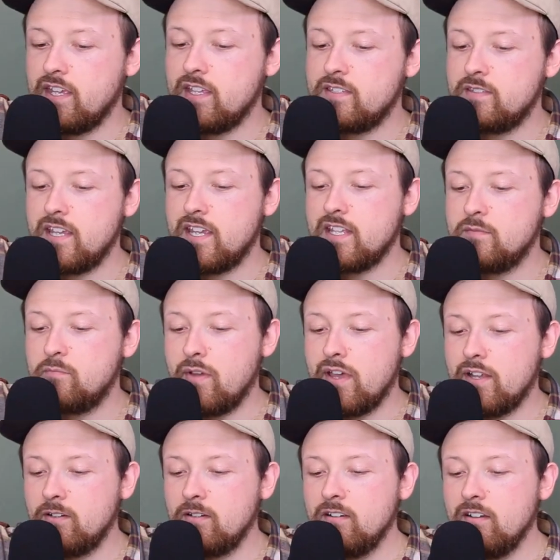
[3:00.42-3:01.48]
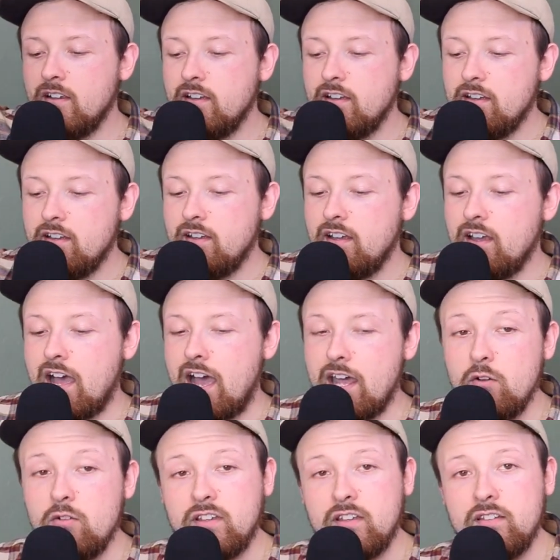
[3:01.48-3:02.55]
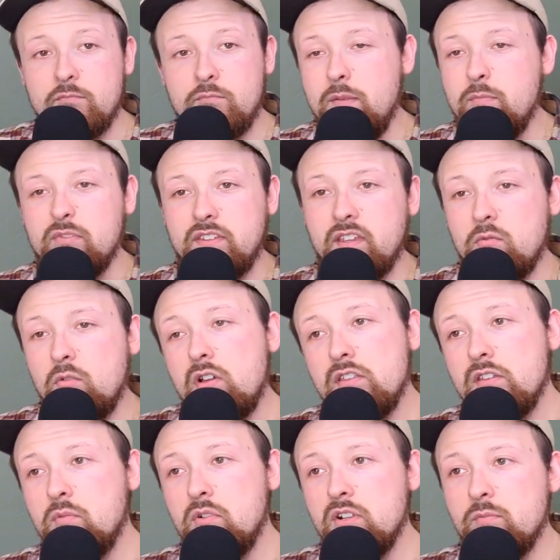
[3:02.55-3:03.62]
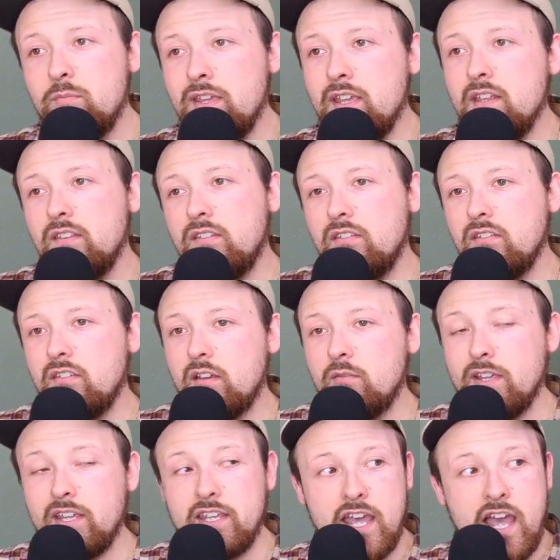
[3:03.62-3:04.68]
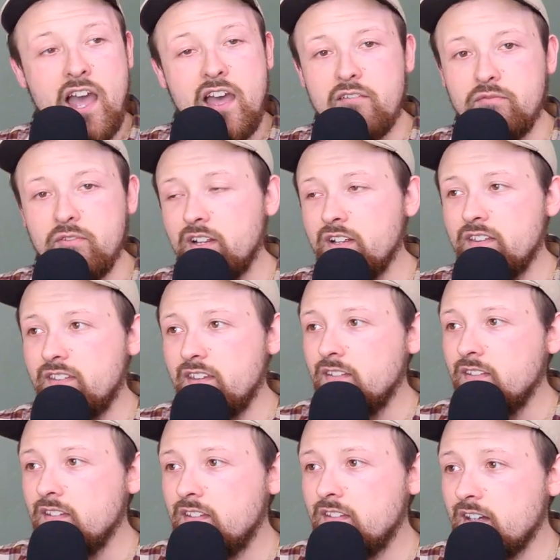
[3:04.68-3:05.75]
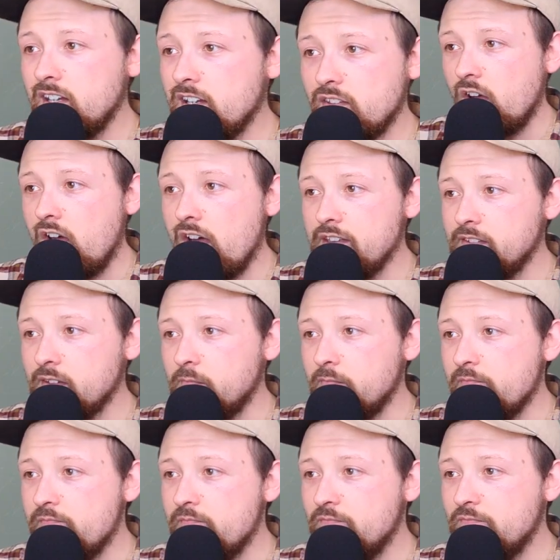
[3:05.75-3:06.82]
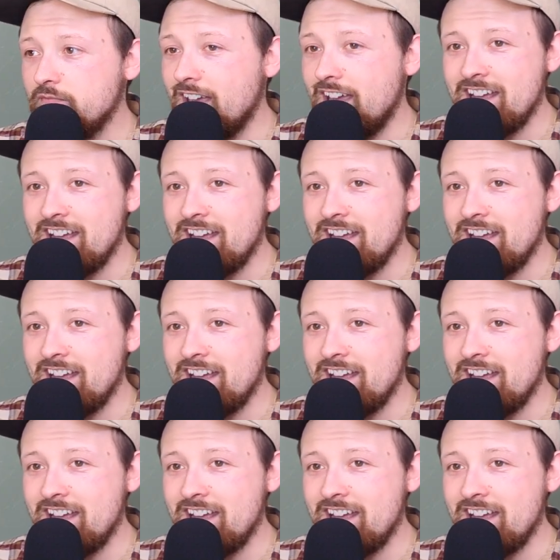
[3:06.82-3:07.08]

It's better. People say, well, they burn the beans. I'm like, yeah, for consistency, awesome. Yeah.